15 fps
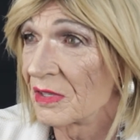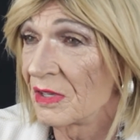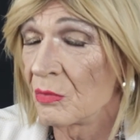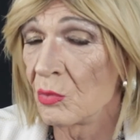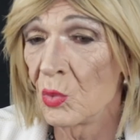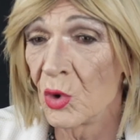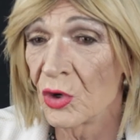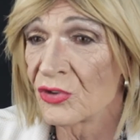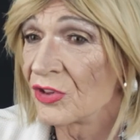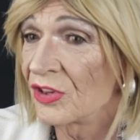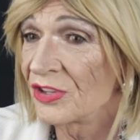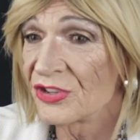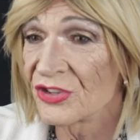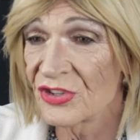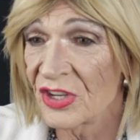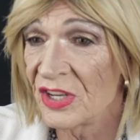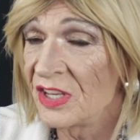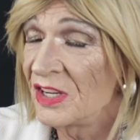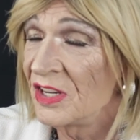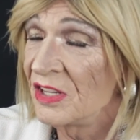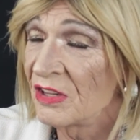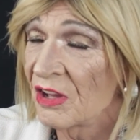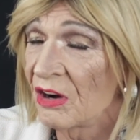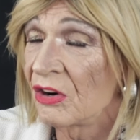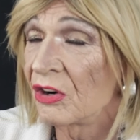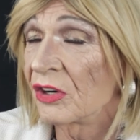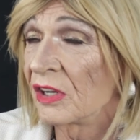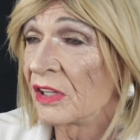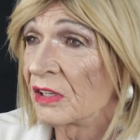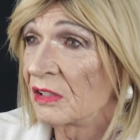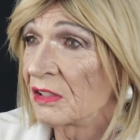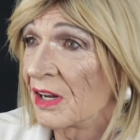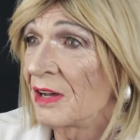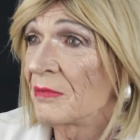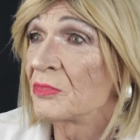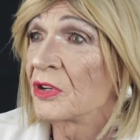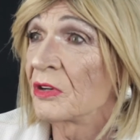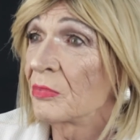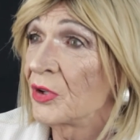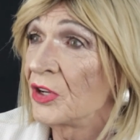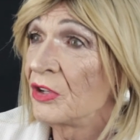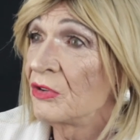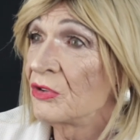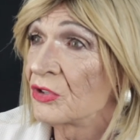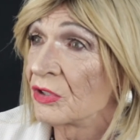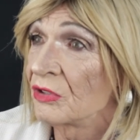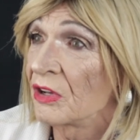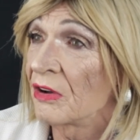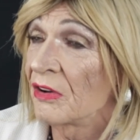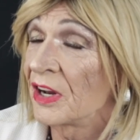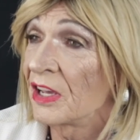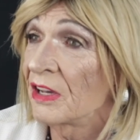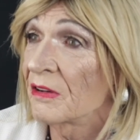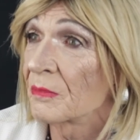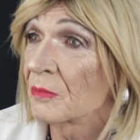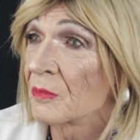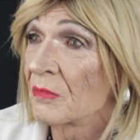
It wasn't the seedy, dark little clubs I've been used to going out.